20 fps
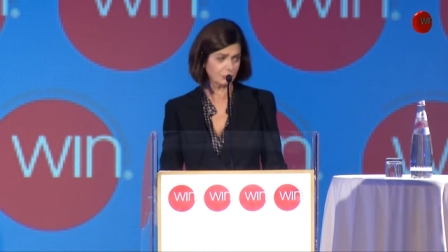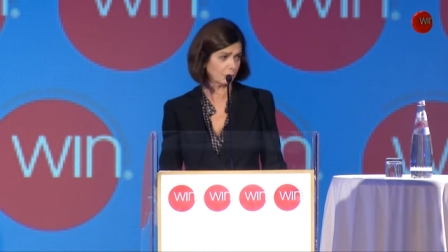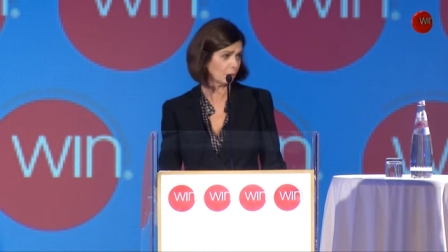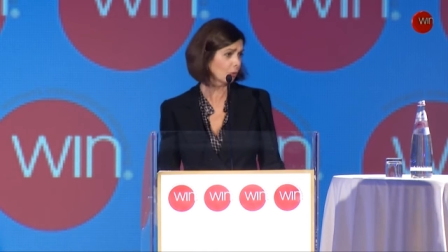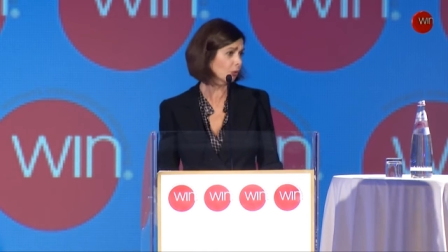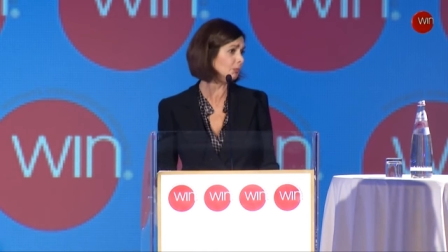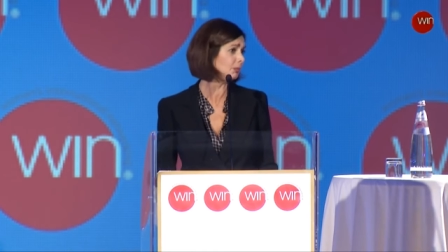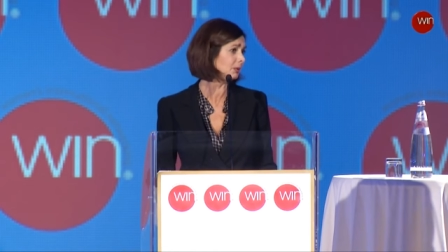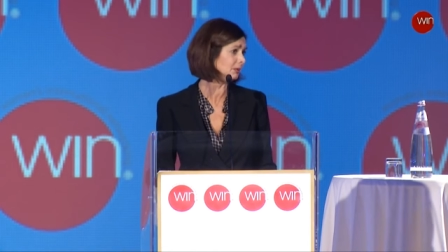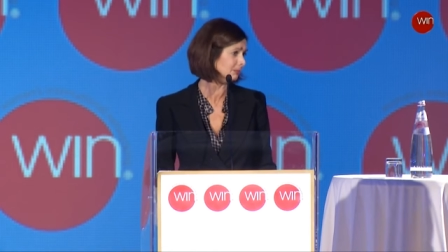
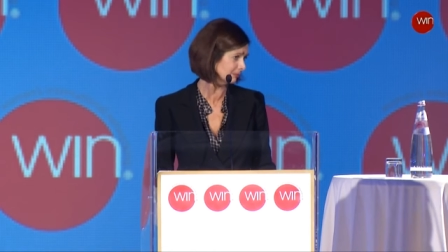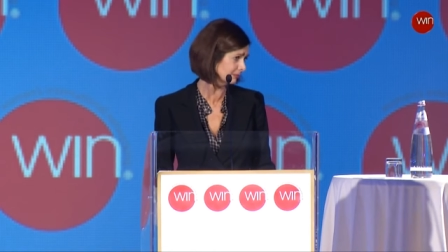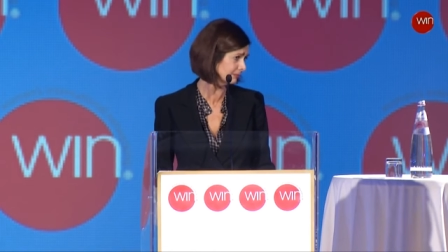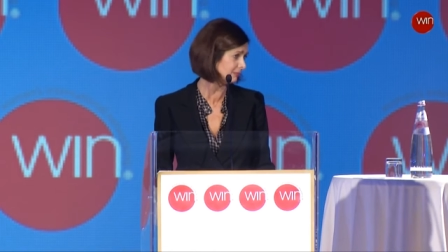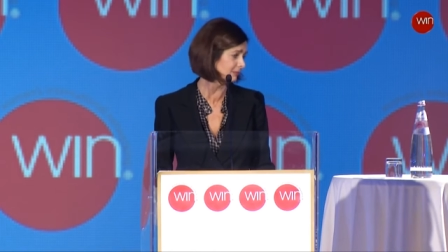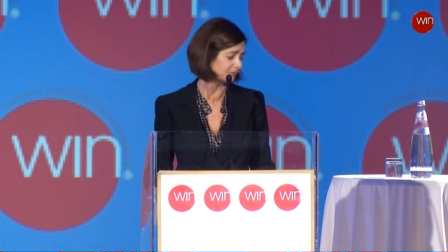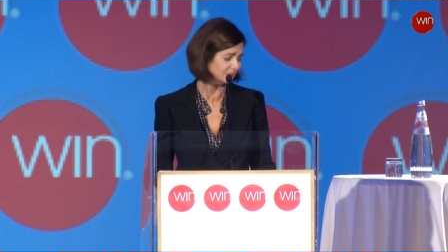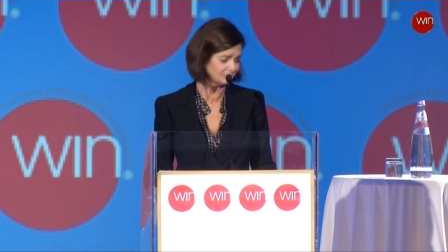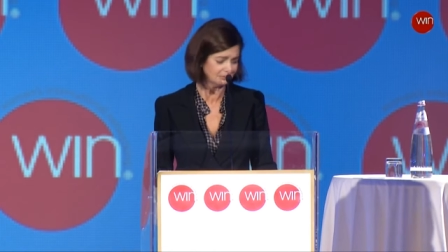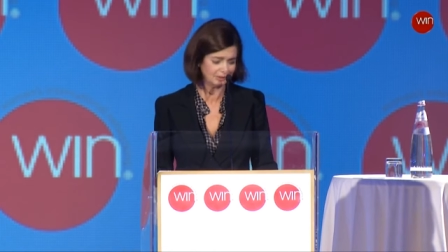
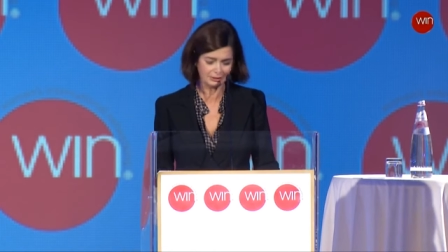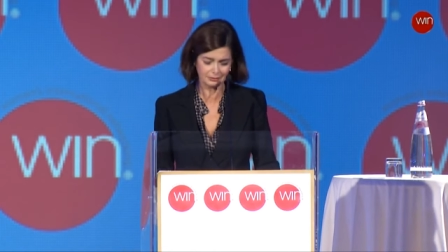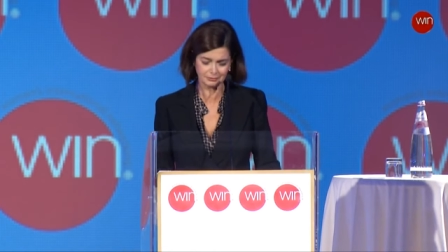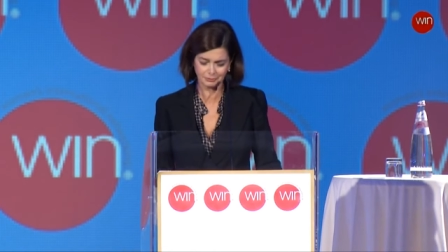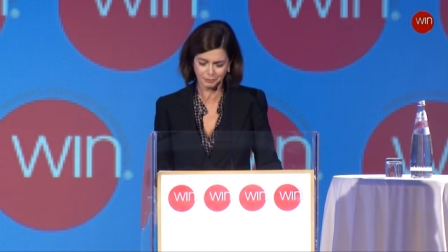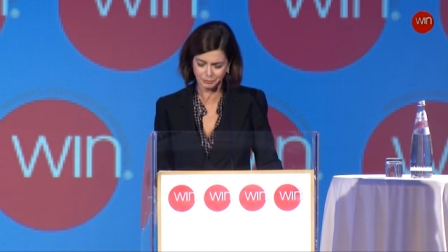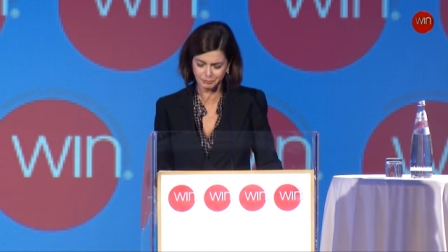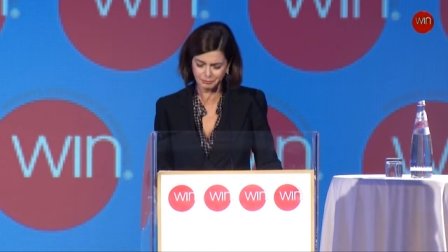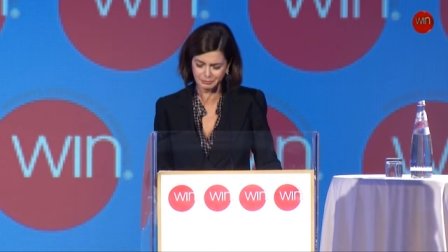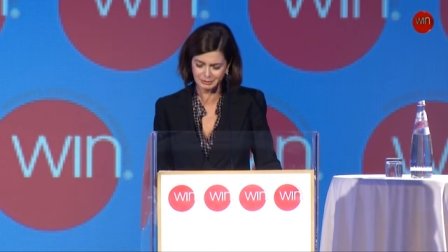
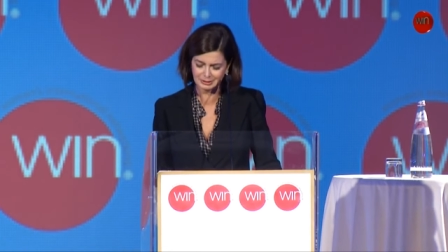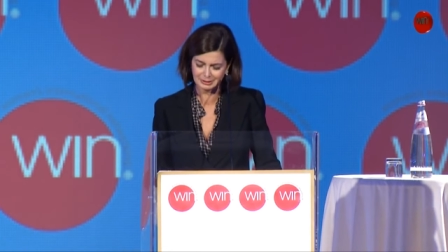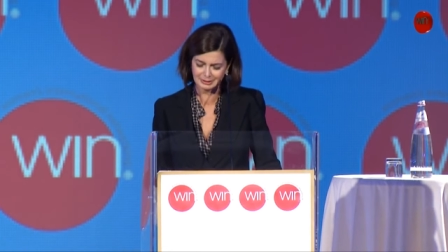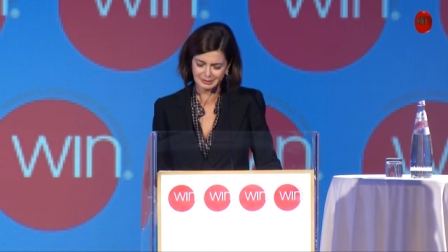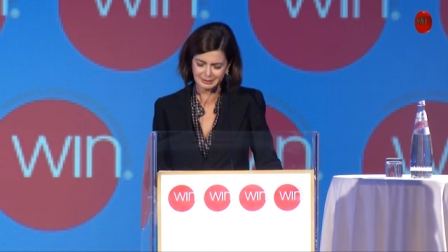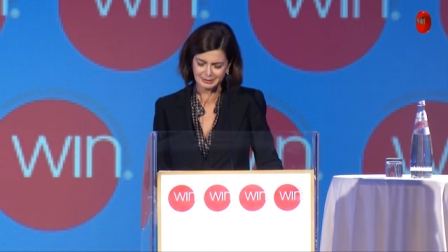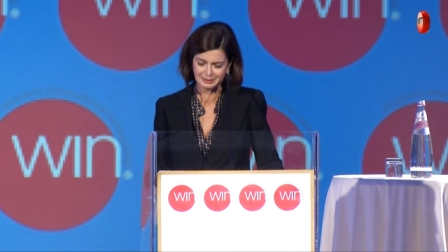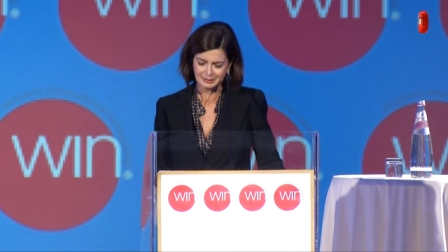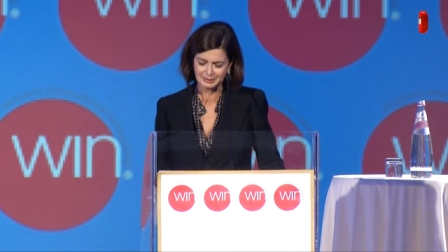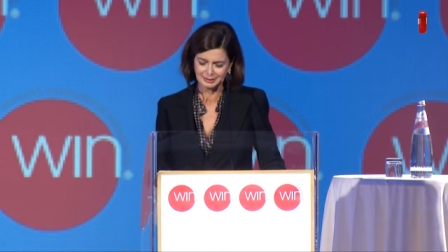Rome,
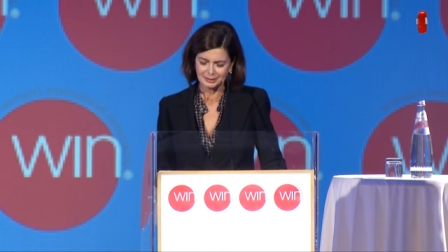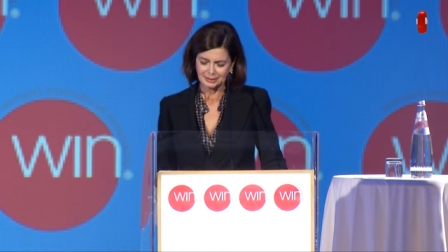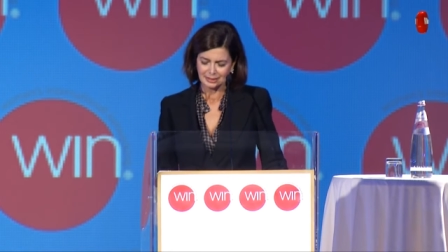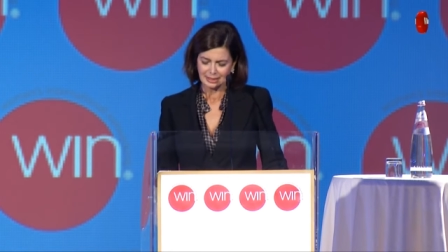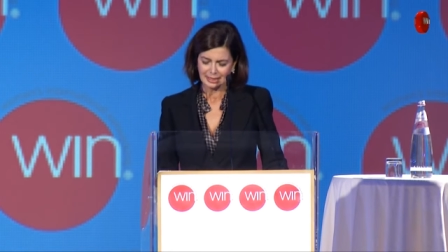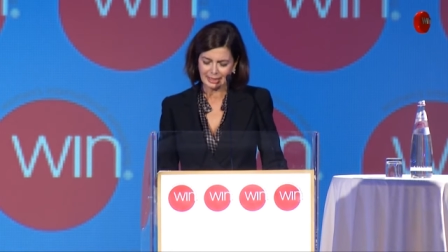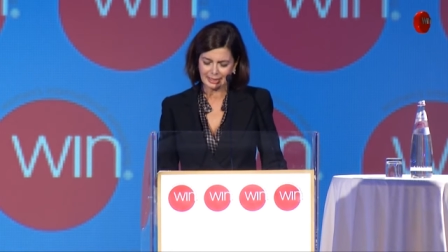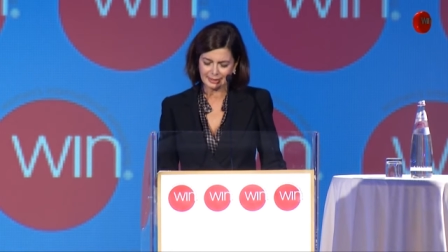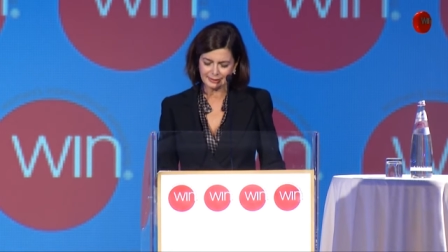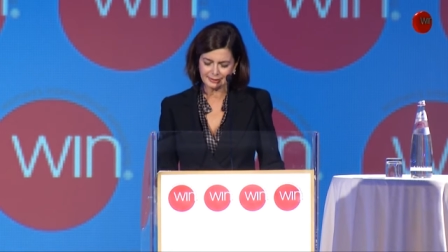I